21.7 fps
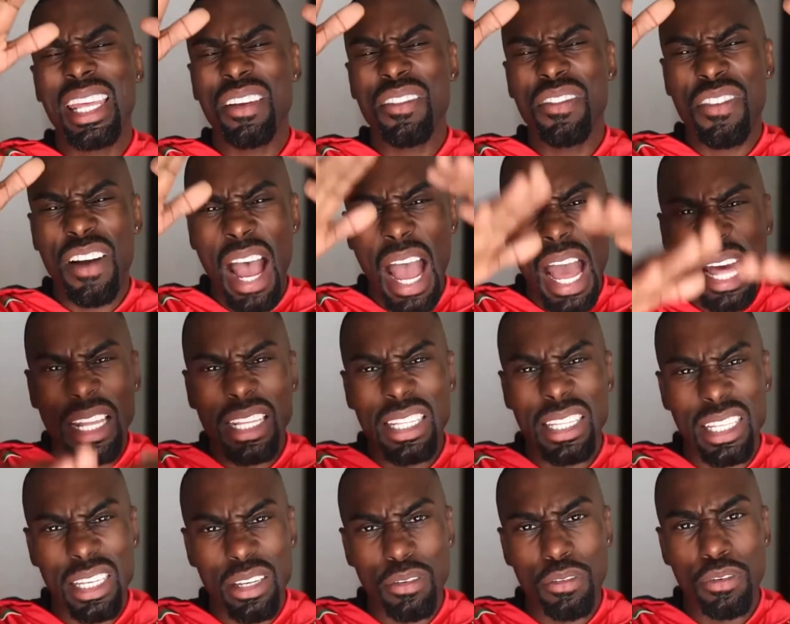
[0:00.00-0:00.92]
and they
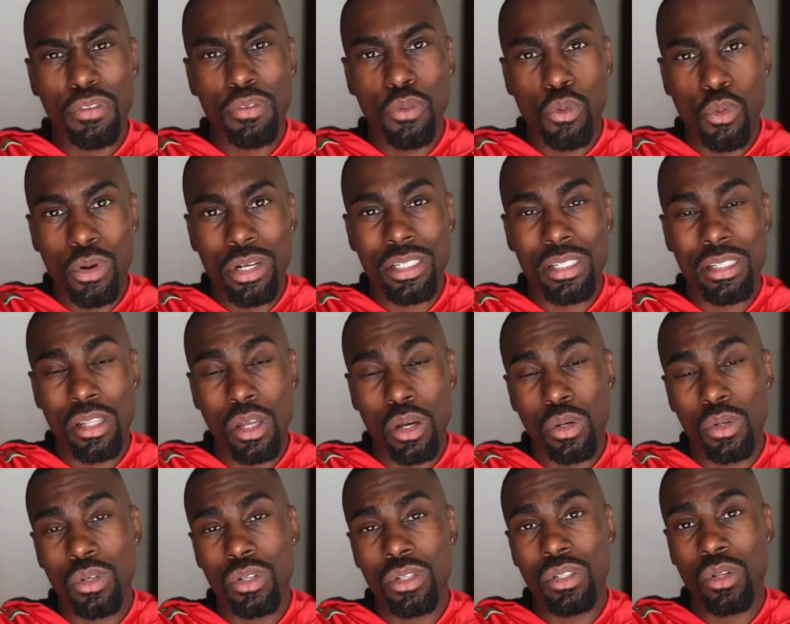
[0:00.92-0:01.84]
violently enforce
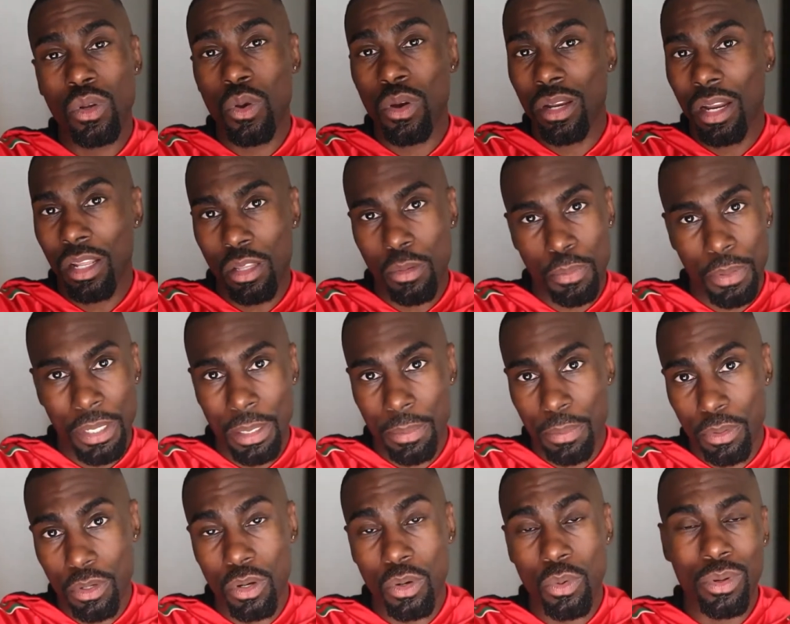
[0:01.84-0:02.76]
those on other
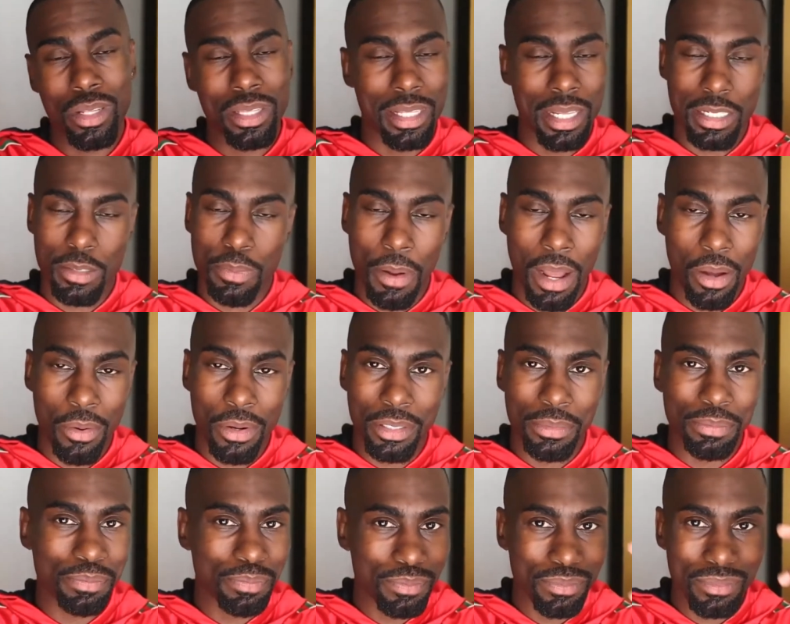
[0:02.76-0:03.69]
people with less
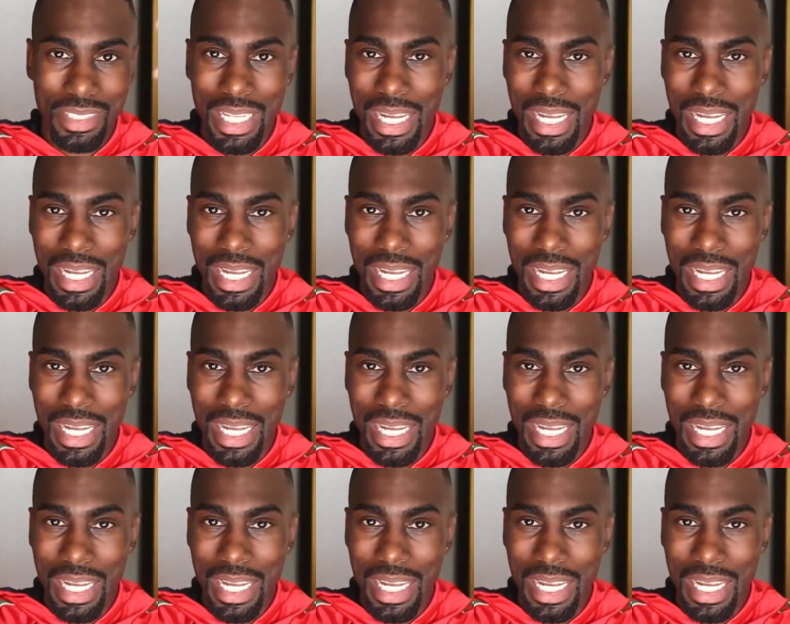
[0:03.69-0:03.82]
power.